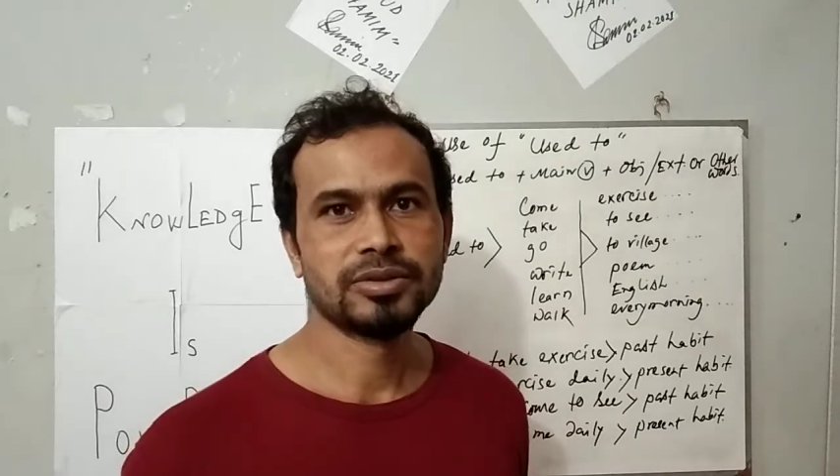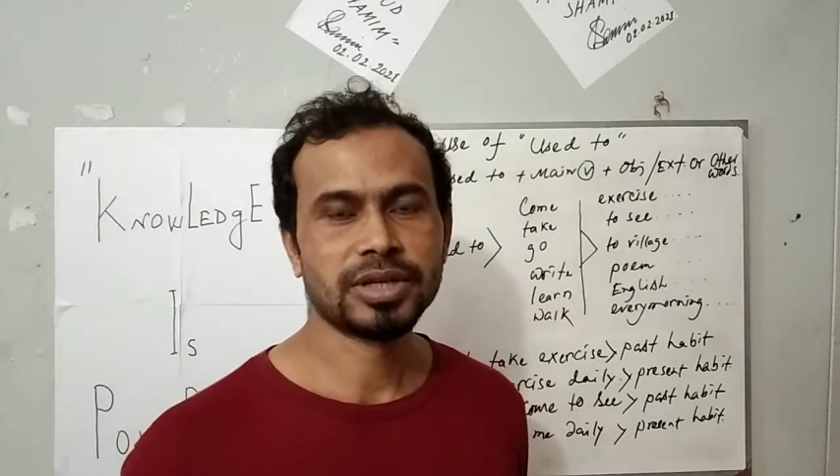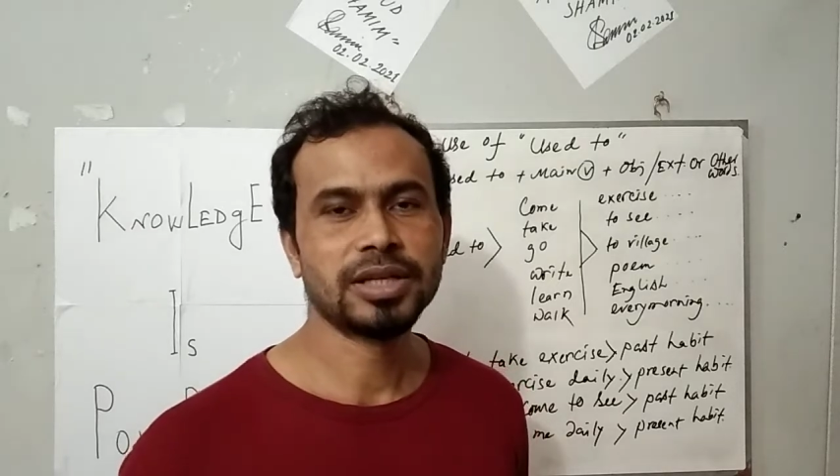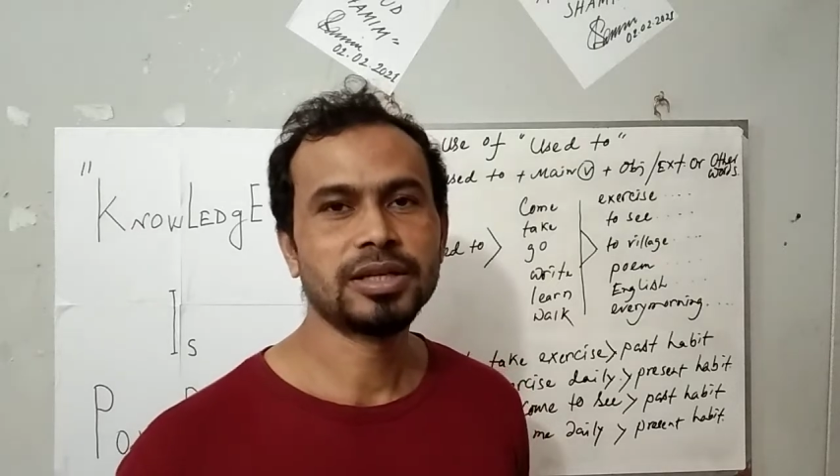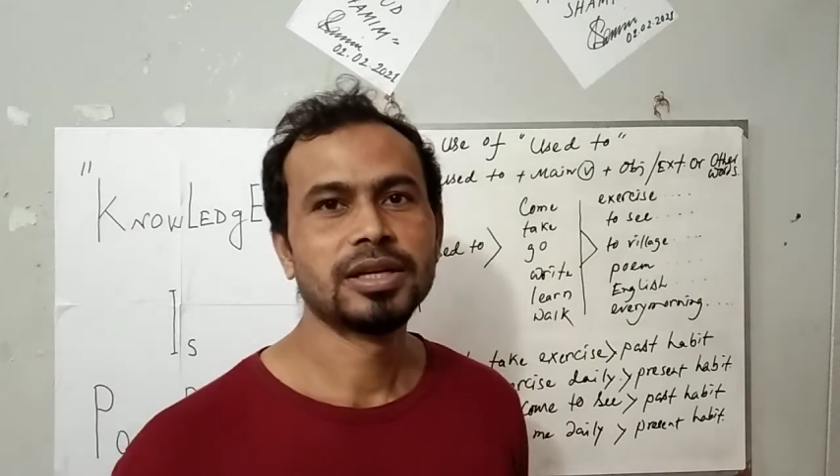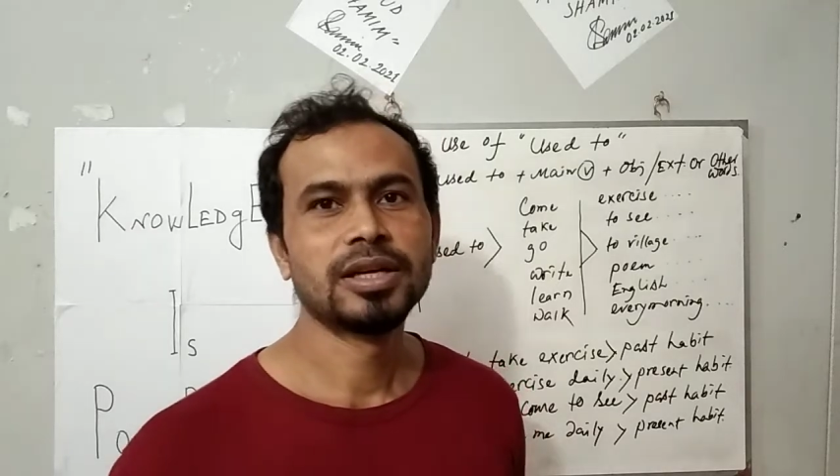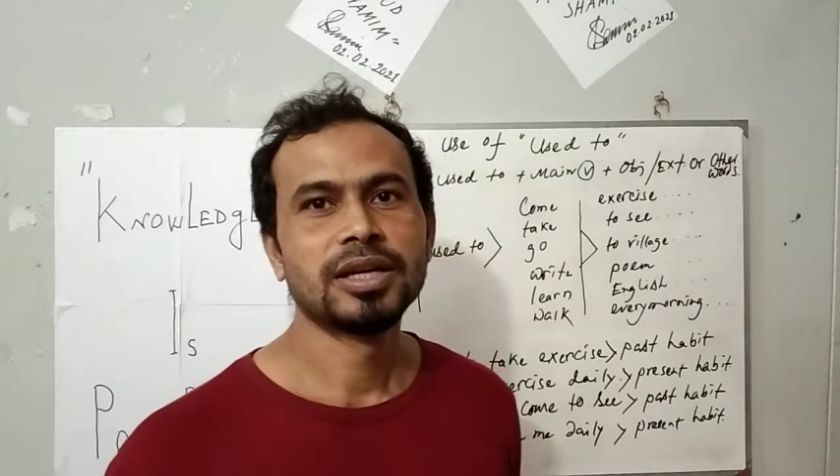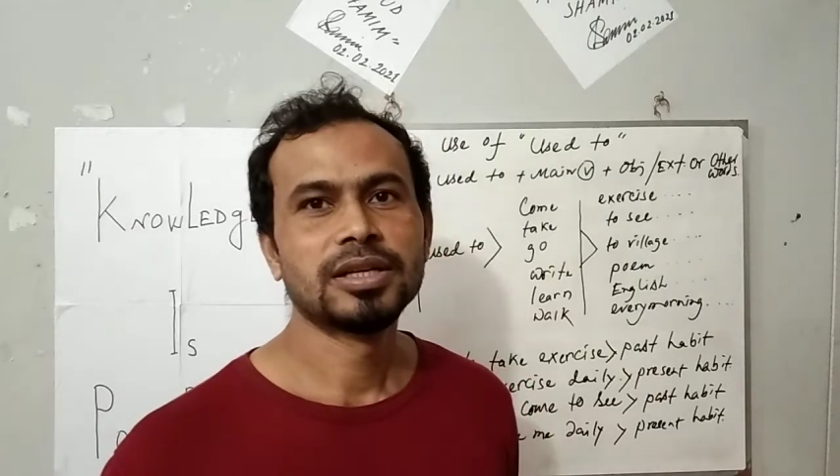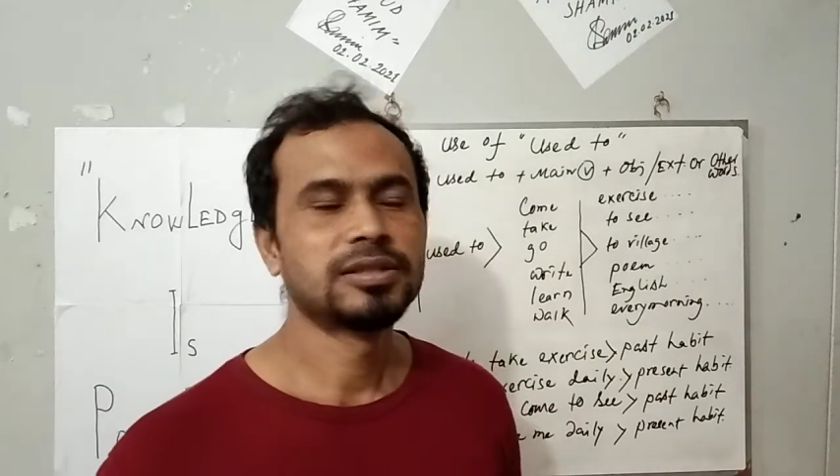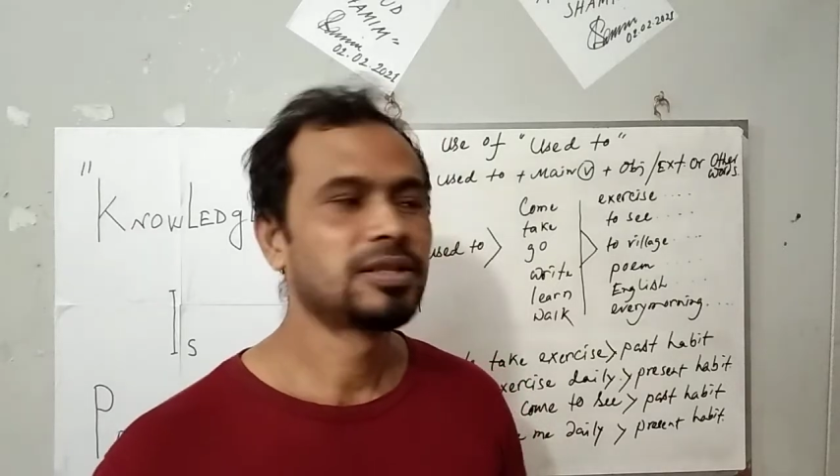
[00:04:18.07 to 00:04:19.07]
Okay,
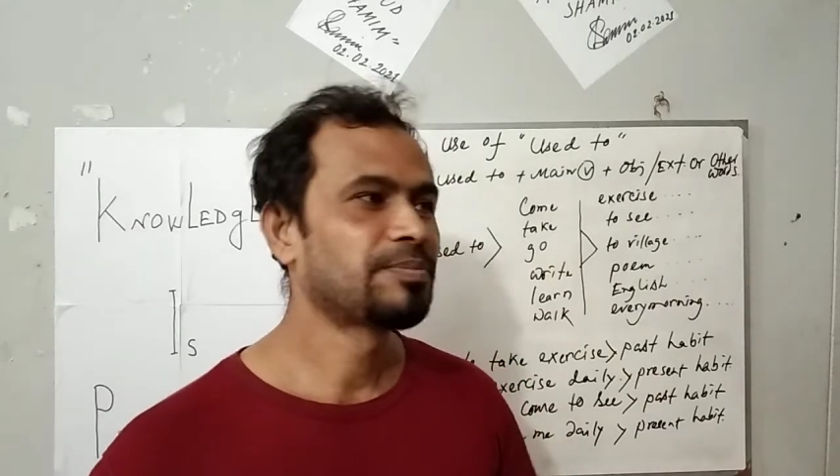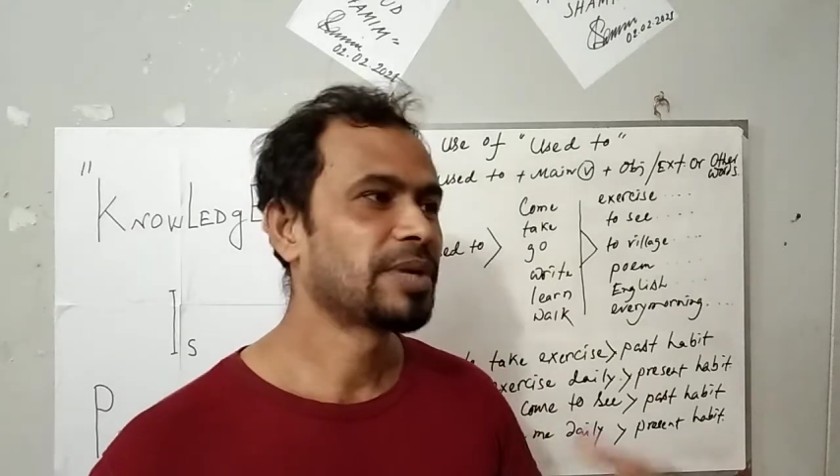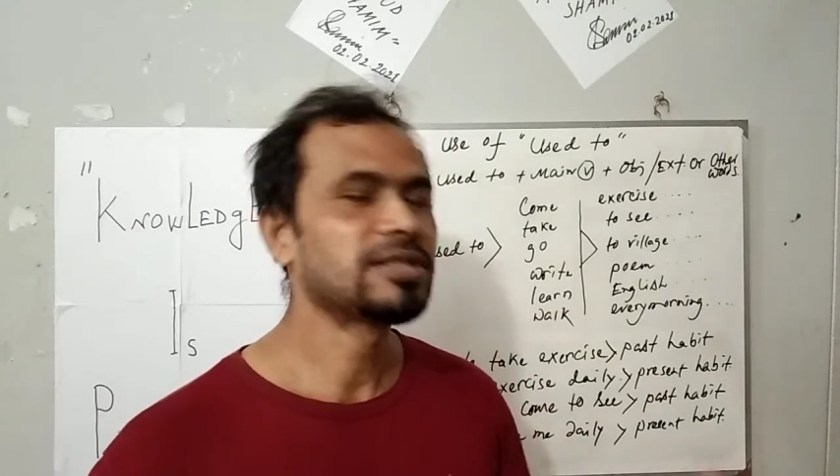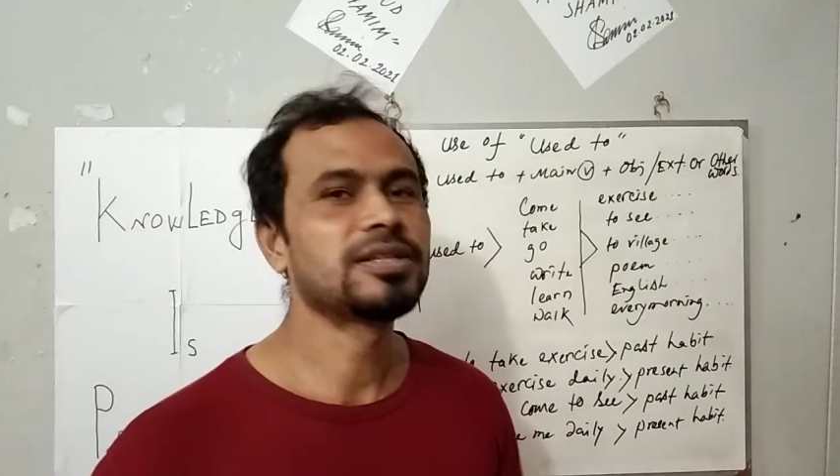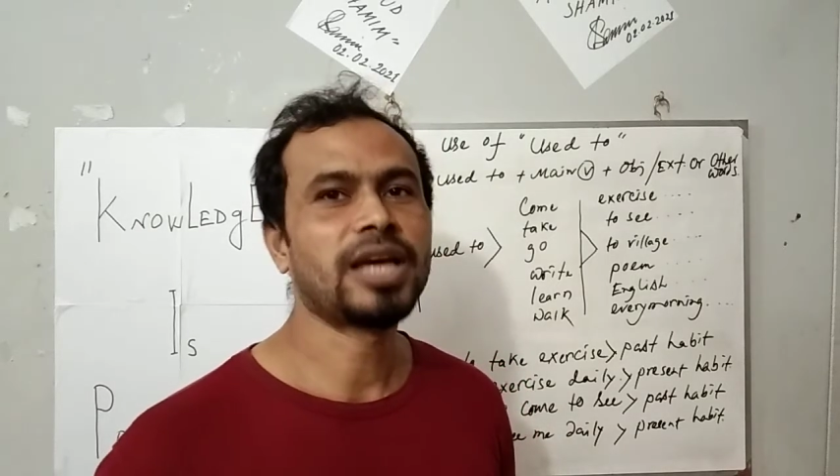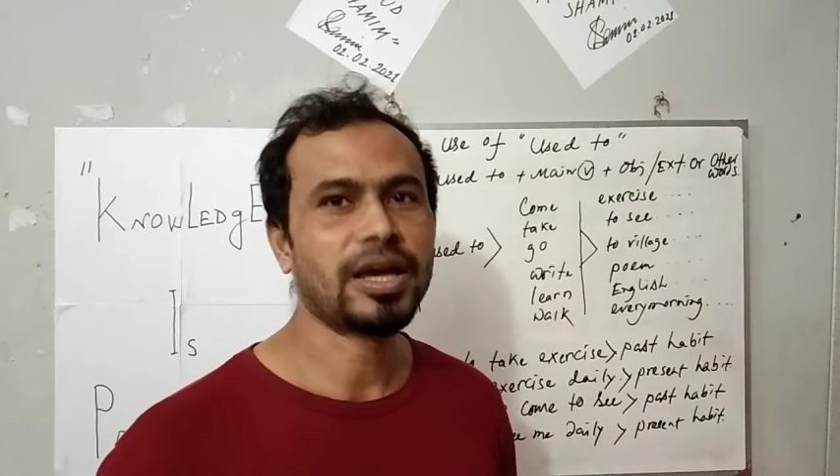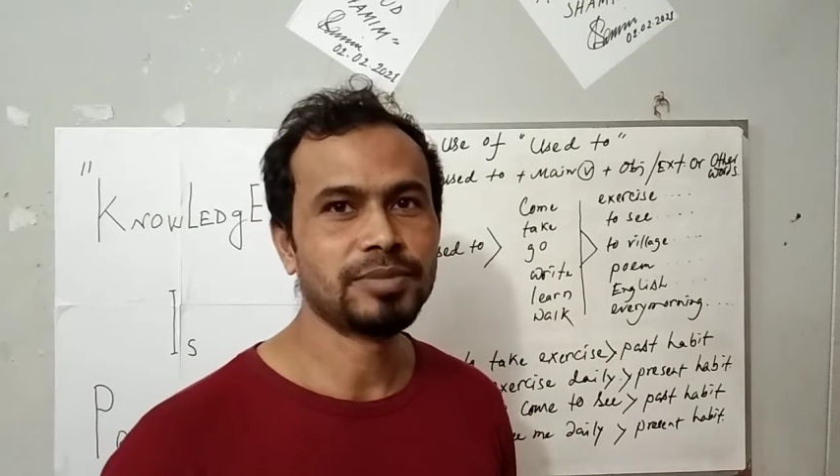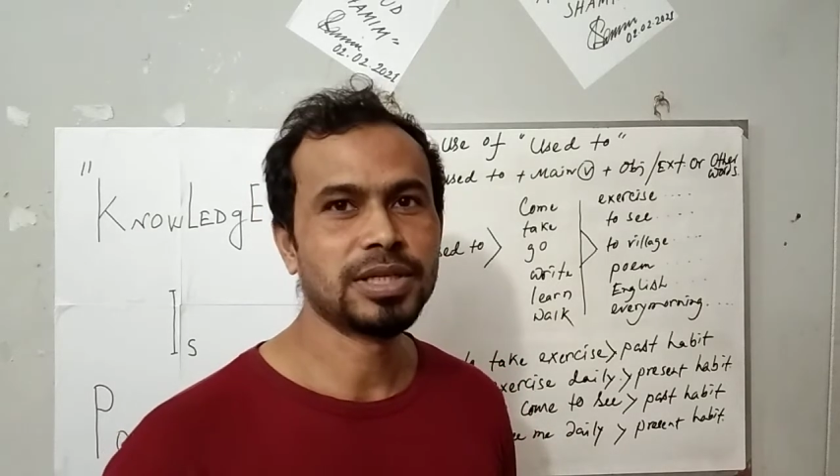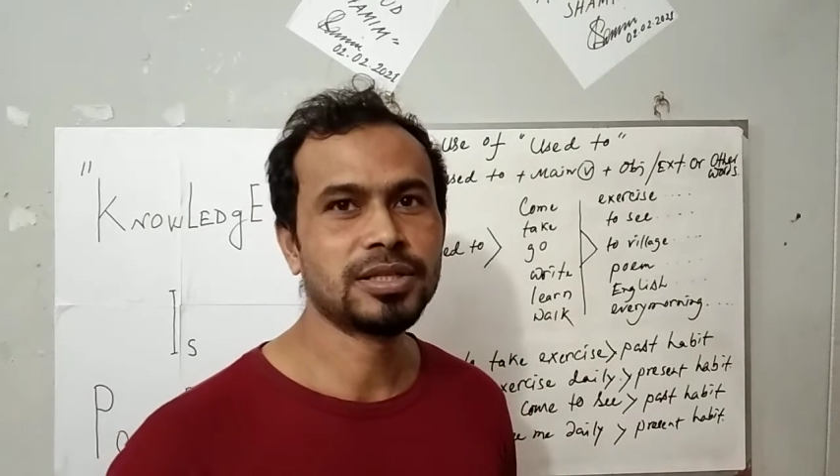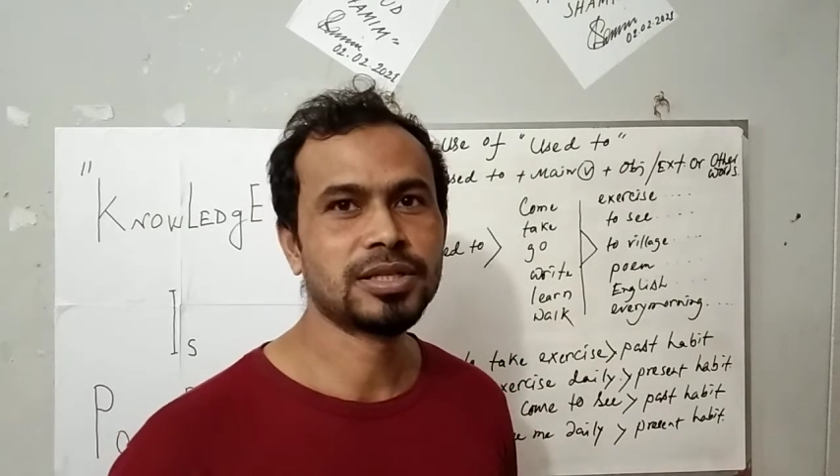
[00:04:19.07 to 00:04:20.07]
the present
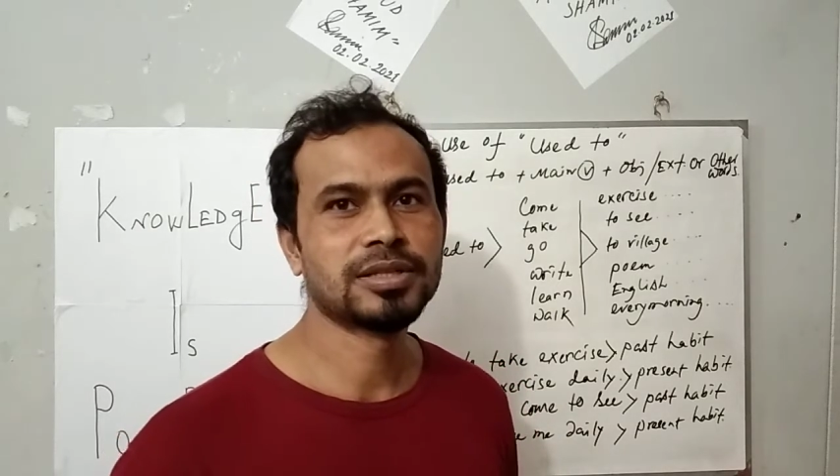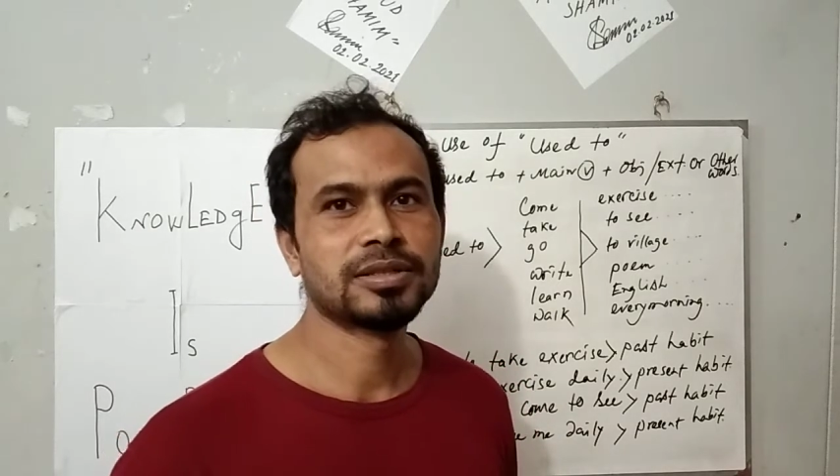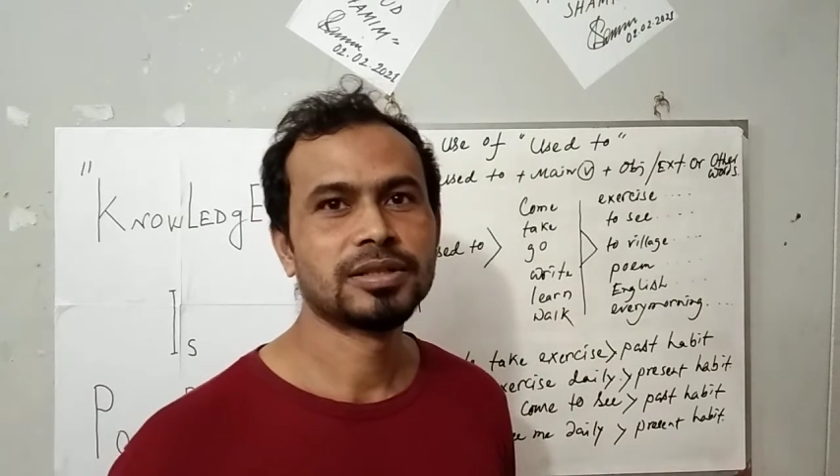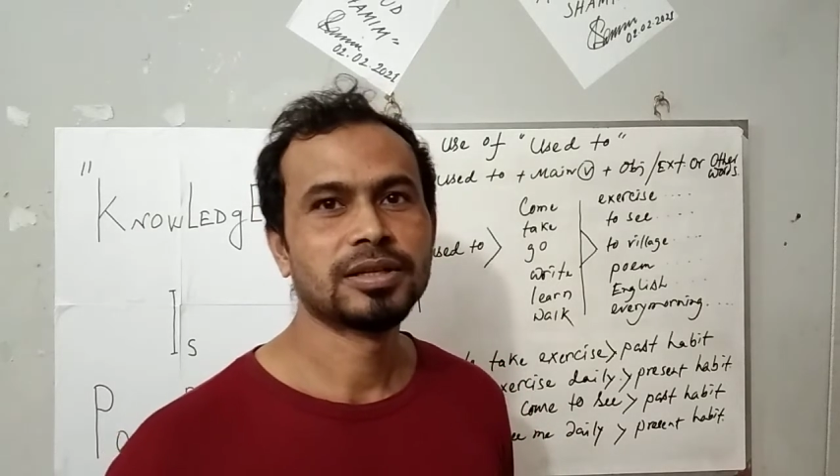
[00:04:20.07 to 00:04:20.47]
habit,